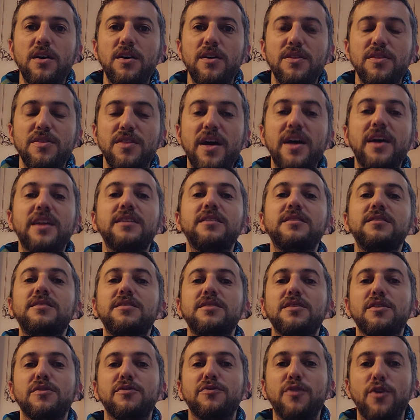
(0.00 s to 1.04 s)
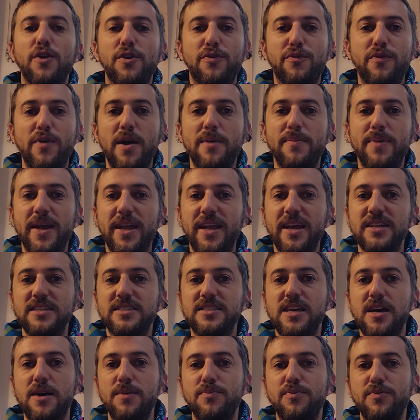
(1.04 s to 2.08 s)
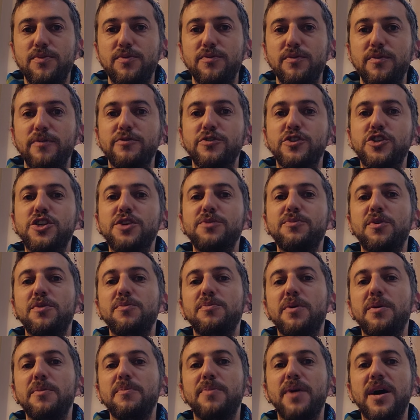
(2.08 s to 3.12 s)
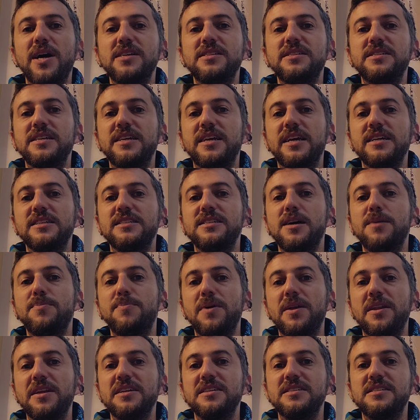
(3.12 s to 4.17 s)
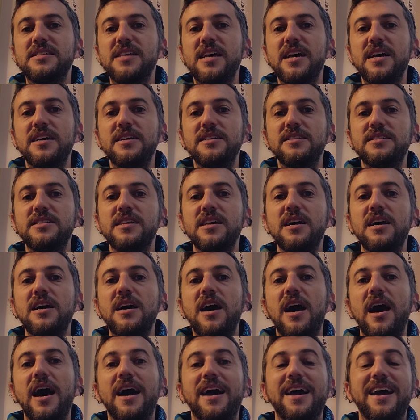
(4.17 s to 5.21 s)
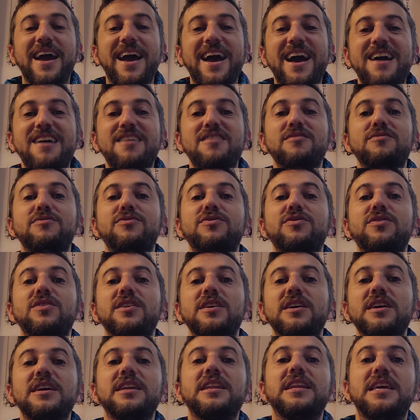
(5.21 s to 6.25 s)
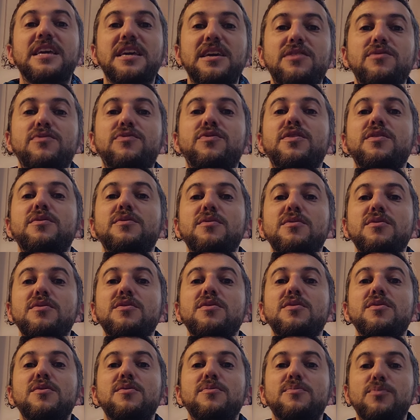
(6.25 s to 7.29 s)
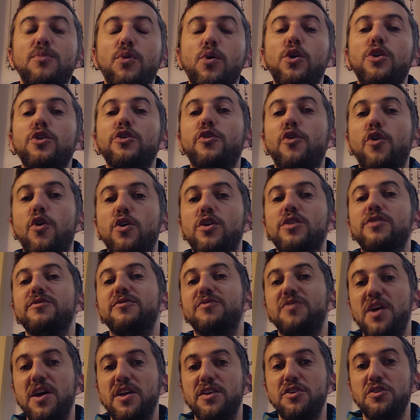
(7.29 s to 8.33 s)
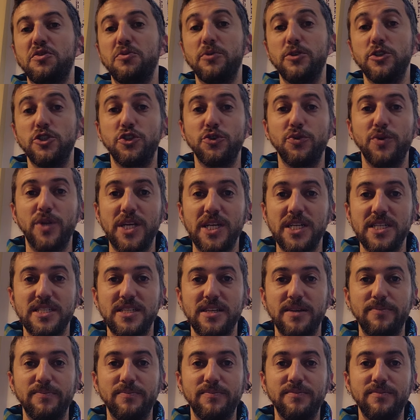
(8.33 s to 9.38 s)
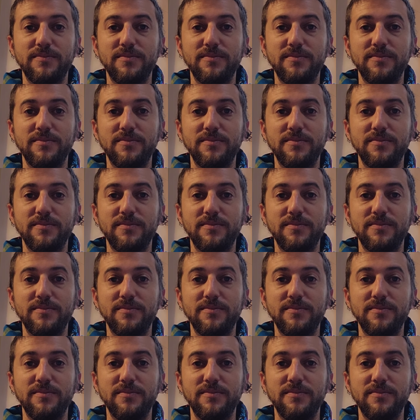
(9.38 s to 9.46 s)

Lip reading: Then a fourth rabbi gets up, Rav Shimon ben Pazi gets up and he says, I have an even more core value in Judaism.